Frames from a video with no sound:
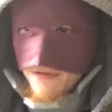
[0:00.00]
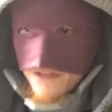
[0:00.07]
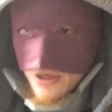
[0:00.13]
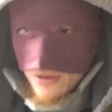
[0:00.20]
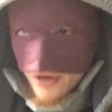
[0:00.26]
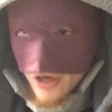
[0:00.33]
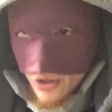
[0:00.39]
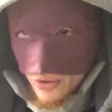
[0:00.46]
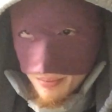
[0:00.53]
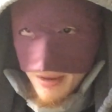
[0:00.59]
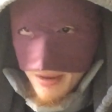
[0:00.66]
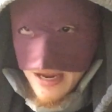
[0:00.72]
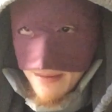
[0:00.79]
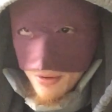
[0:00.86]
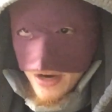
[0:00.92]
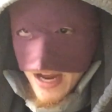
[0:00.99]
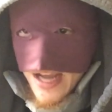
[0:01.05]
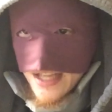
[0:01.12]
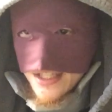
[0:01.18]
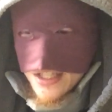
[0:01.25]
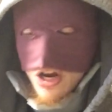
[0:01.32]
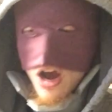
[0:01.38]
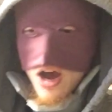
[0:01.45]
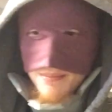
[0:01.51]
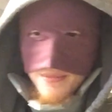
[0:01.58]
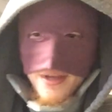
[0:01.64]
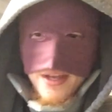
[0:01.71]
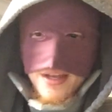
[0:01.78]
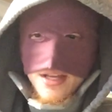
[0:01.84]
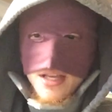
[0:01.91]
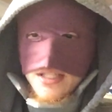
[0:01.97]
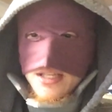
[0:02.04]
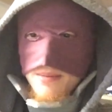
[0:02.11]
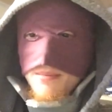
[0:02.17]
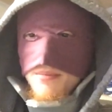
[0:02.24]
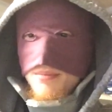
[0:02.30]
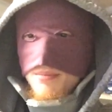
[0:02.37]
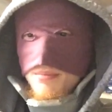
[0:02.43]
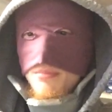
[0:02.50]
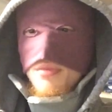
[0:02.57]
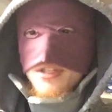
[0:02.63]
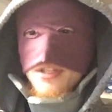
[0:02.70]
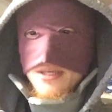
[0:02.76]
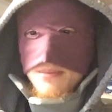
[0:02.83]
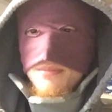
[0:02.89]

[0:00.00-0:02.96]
If you don't know, paper can stop some